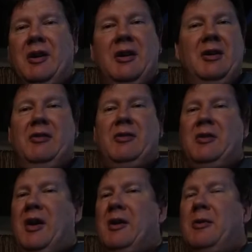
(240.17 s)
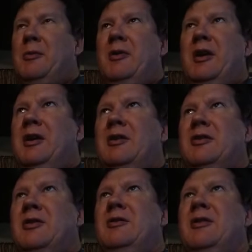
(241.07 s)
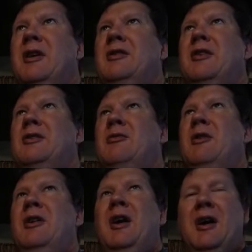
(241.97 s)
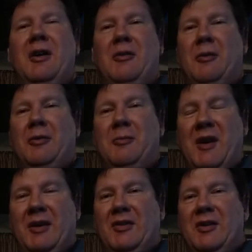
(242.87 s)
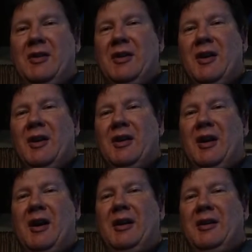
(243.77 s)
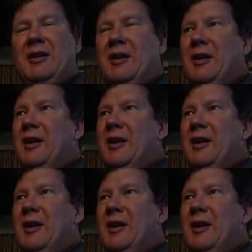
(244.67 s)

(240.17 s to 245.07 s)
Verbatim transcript: in. And it was a terrible hitter, too. That's, that's what it almost makes it like